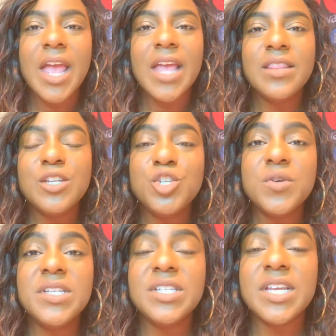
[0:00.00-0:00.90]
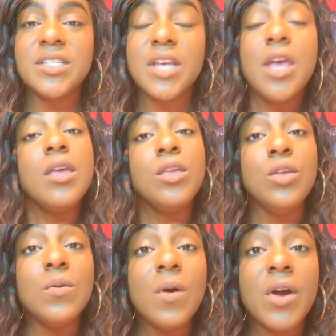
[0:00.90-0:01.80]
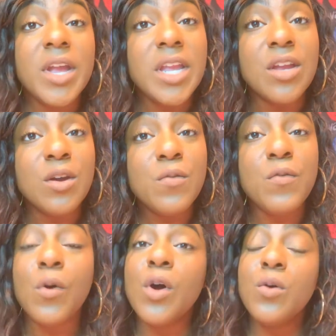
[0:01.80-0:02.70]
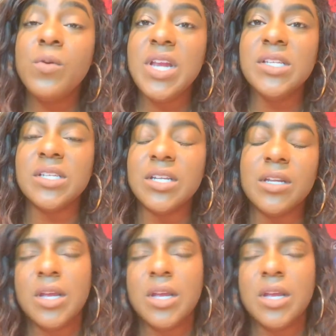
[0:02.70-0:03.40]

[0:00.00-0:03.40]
And the tree says, You are here for a reason.